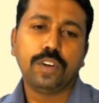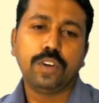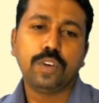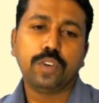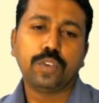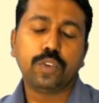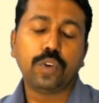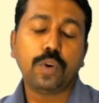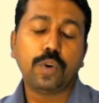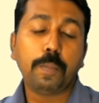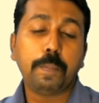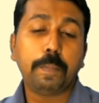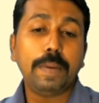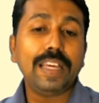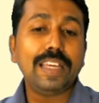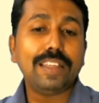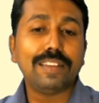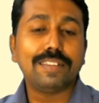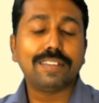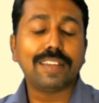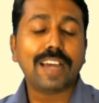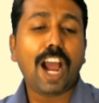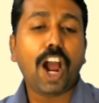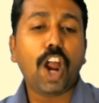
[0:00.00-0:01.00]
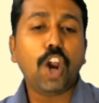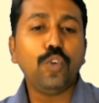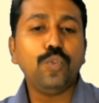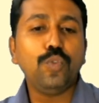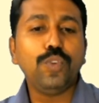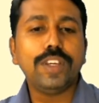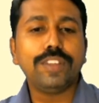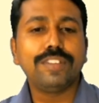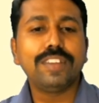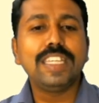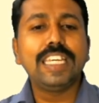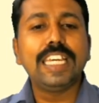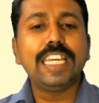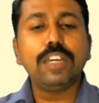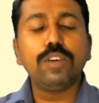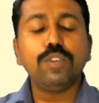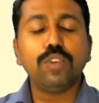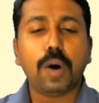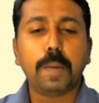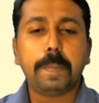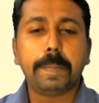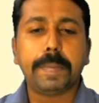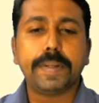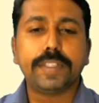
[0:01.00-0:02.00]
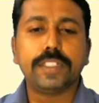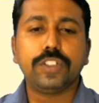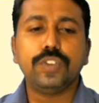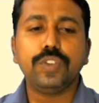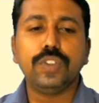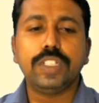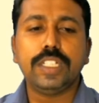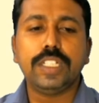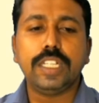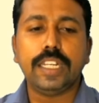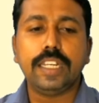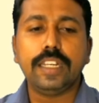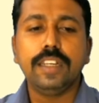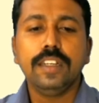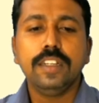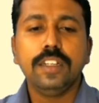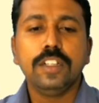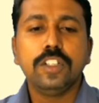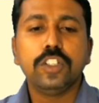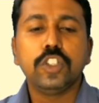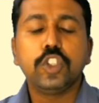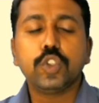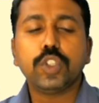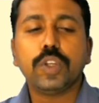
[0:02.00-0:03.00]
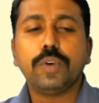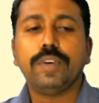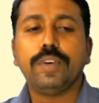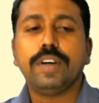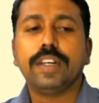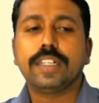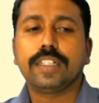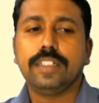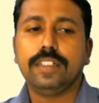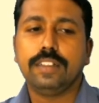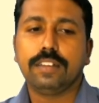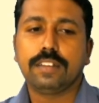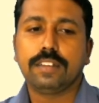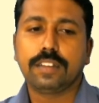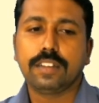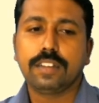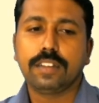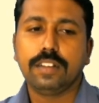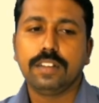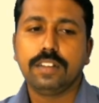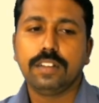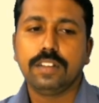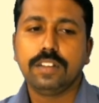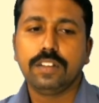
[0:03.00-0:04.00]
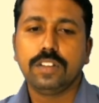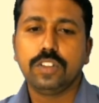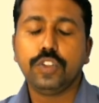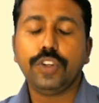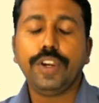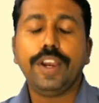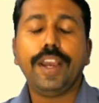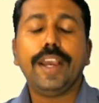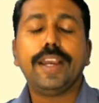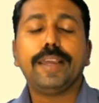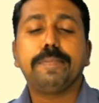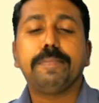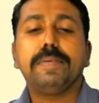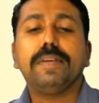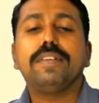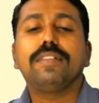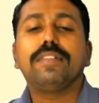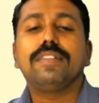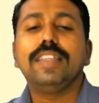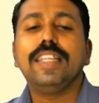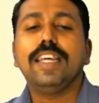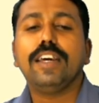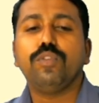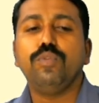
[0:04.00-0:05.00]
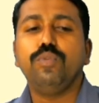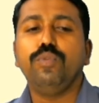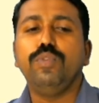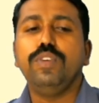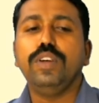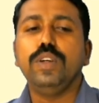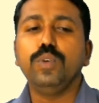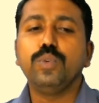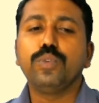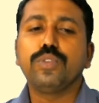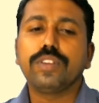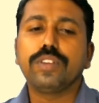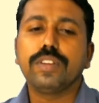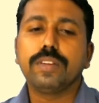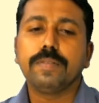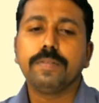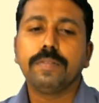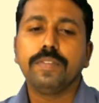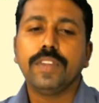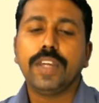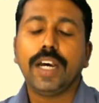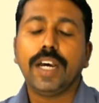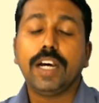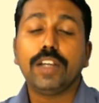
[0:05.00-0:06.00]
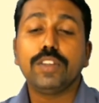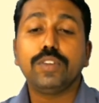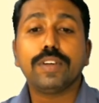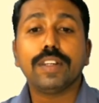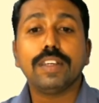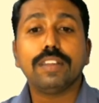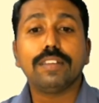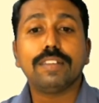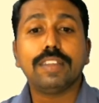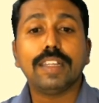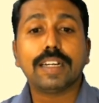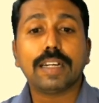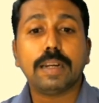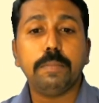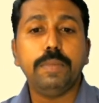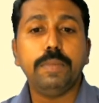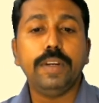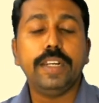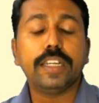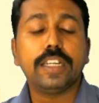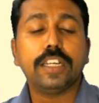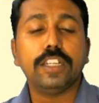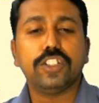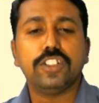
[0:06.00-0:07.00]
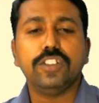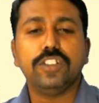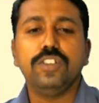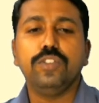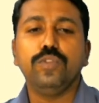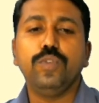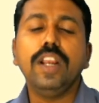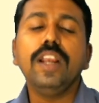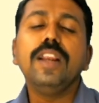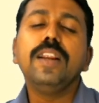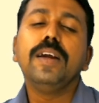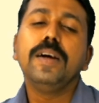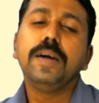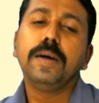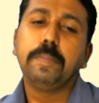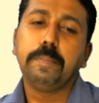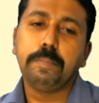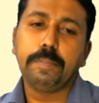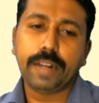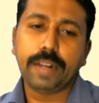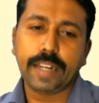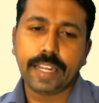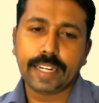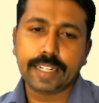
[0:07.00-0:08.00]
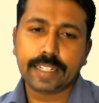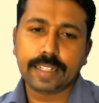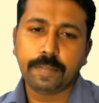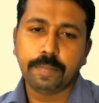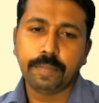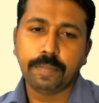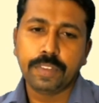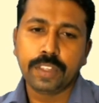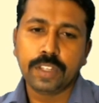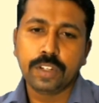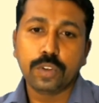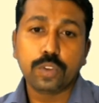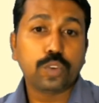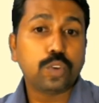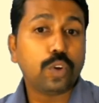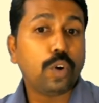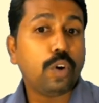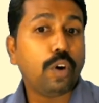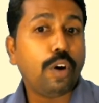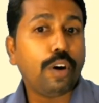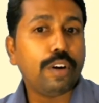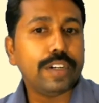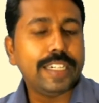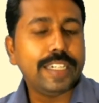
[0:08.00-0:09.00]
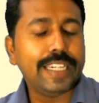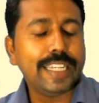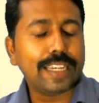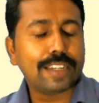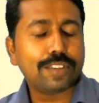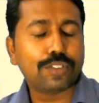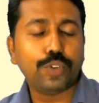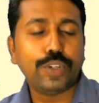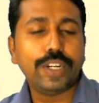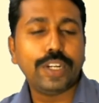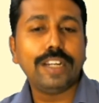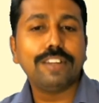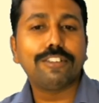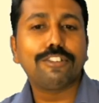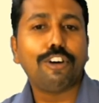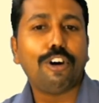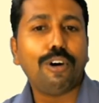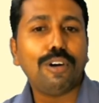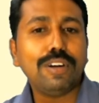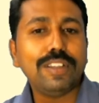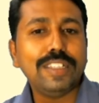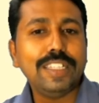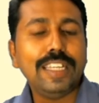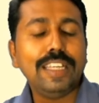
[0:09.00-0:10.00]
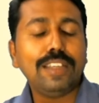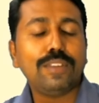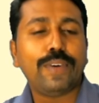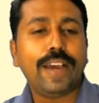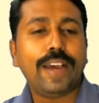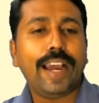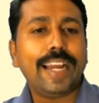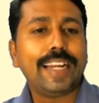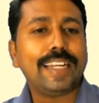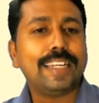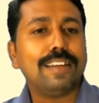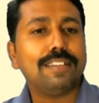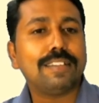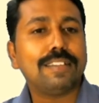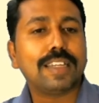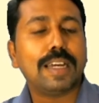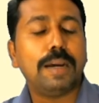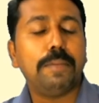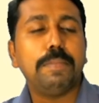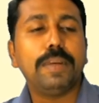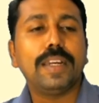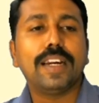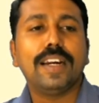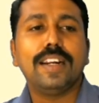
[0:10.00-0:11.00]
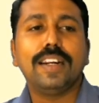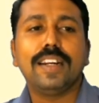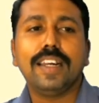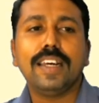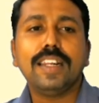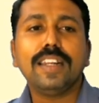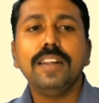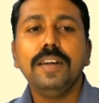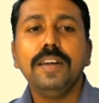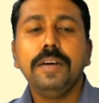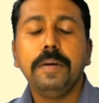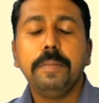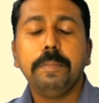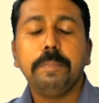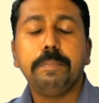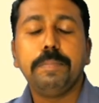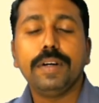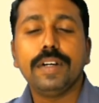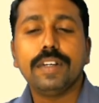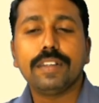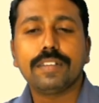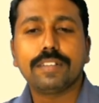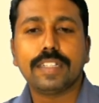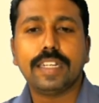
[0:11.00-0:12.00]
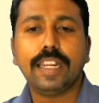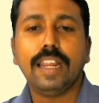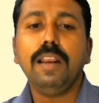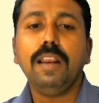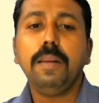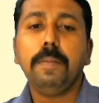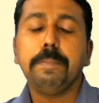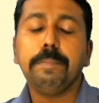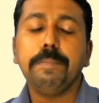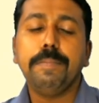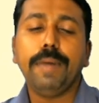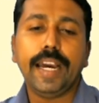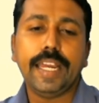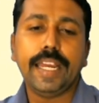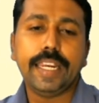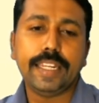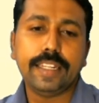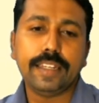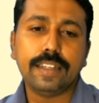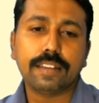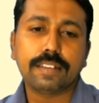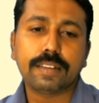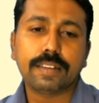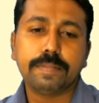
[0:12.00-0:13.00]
So please always give opportunity to the workers to express their views. Otherwise, the communication will break. So, dear students, all these factors coming under personal barriers.